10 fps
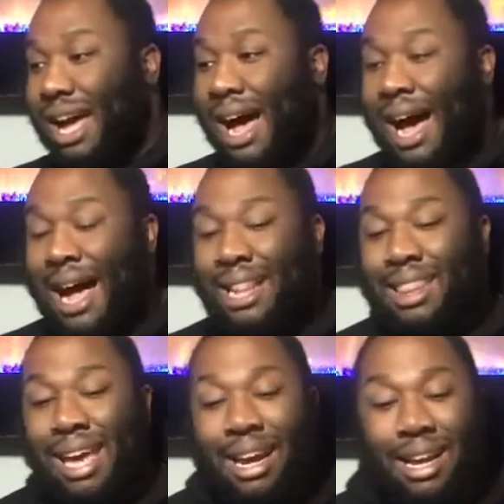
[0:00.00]
I
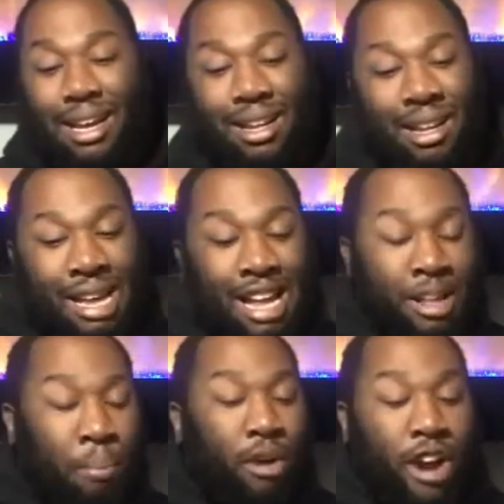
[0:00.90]
think now
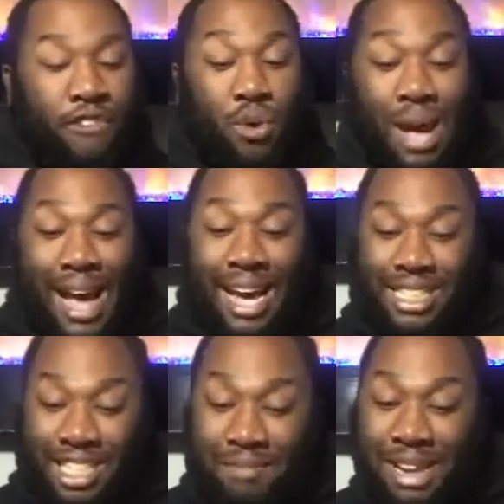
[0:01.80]
that Prairie View
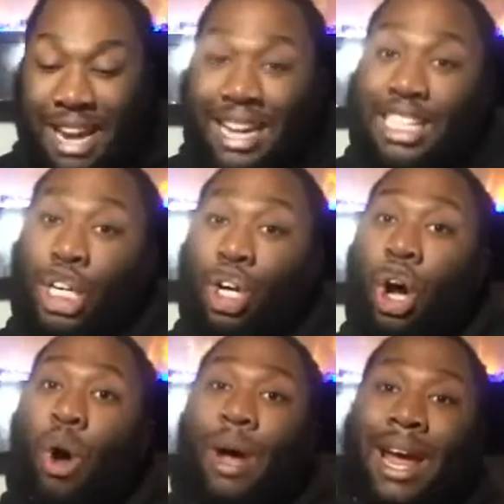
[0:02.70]
has him, they need to
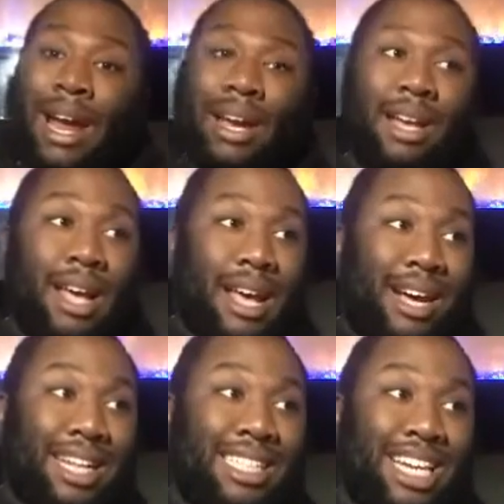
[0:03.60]
go and
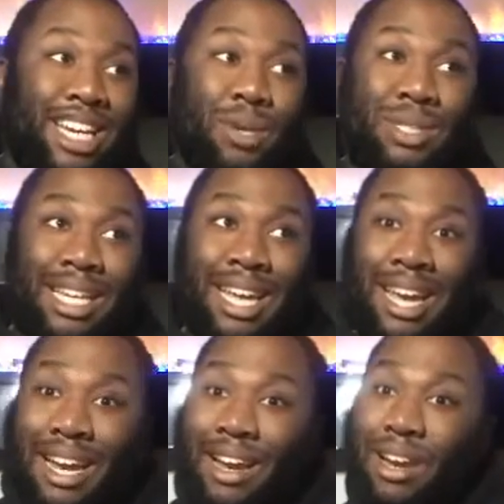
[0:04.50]
continue to
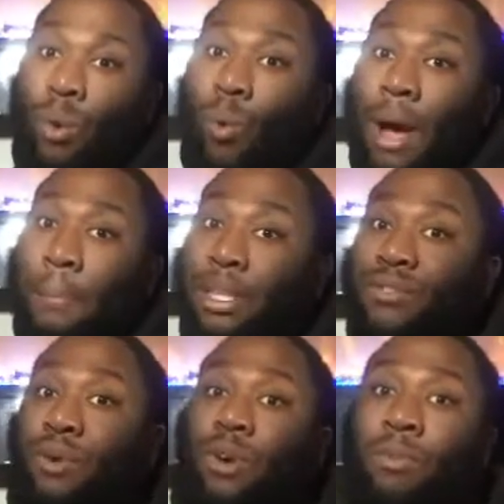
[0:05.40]
get weapons
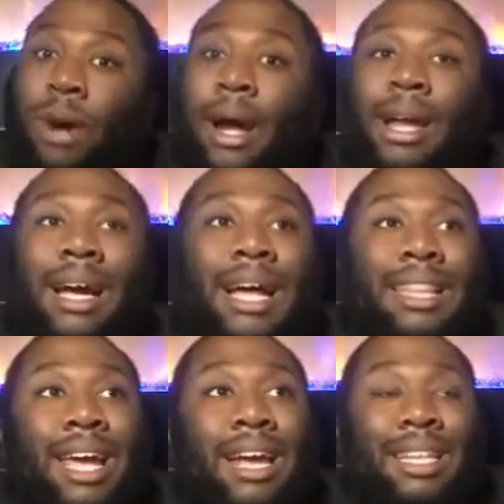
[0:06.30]
for him, right? Like, I
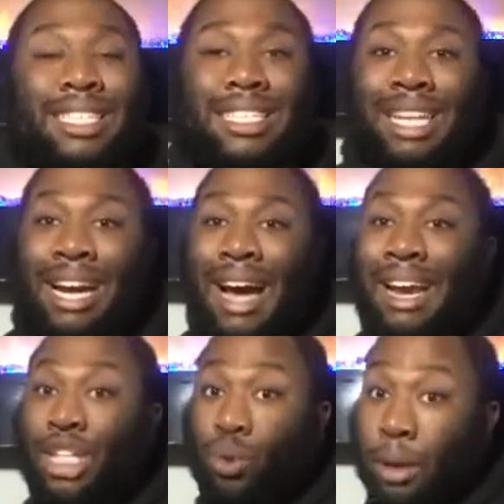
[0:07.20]
think this is a guy
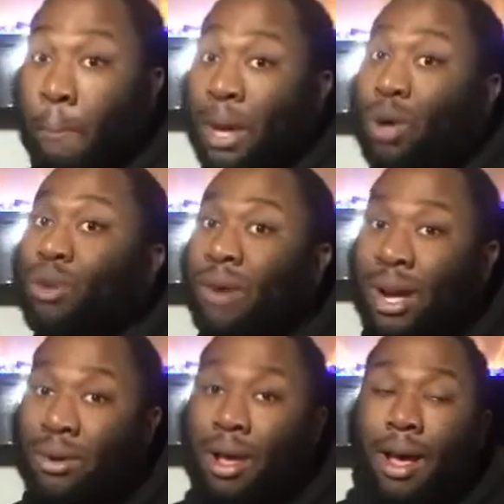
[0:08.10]
that you can build
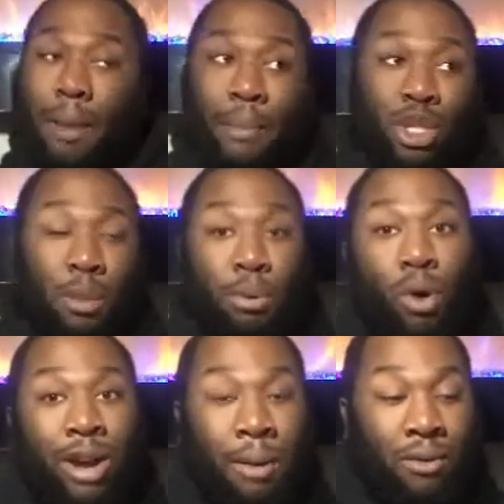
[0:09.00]
around, build your
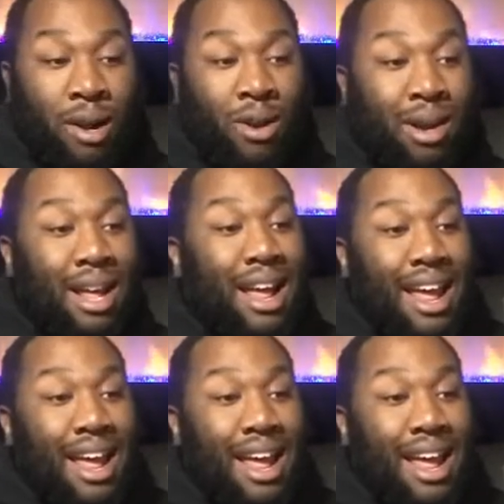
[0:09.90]
program around.